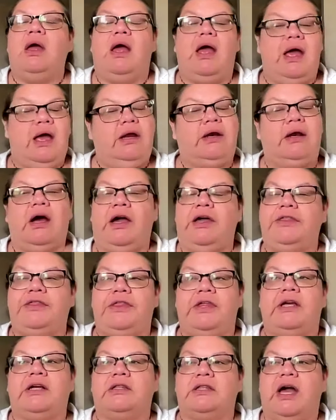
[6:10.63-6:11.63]
And I
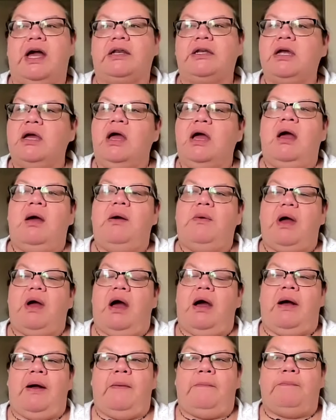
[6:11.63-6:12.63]
think that
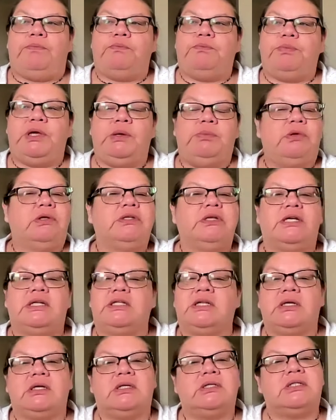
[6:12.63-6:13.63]
um, people need
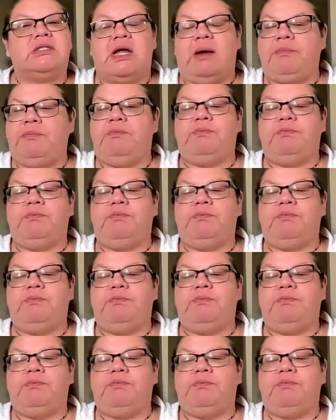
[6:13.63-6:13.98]
to step,